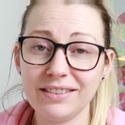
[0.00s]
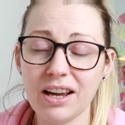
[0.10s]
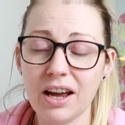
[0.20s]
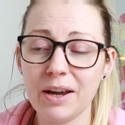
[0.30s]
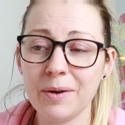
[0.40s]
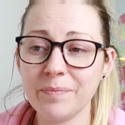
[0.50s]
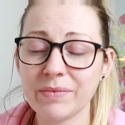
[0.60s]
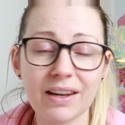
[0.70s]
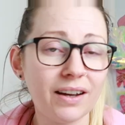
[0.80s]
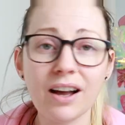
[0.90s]

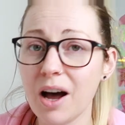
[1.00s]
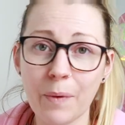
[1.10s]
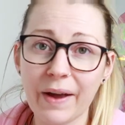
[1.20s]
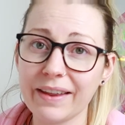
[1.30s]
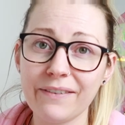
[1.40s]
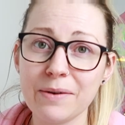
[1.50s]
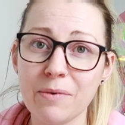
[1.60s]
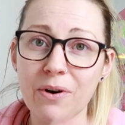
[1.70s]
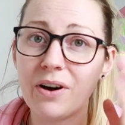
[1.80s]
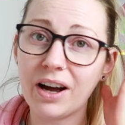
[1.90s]
Um, I can't work there
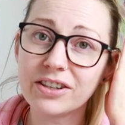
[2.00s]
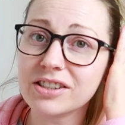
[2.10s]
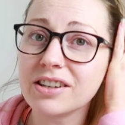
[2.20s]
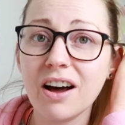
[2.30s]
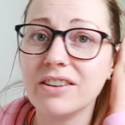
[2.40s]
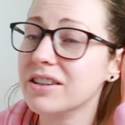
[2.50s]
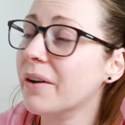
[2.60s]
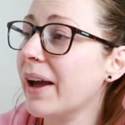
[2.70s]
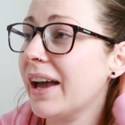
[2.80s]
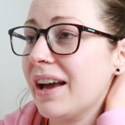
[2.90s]
anymore. I just can't do
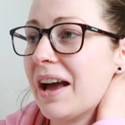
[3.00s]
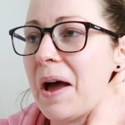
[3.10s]
it.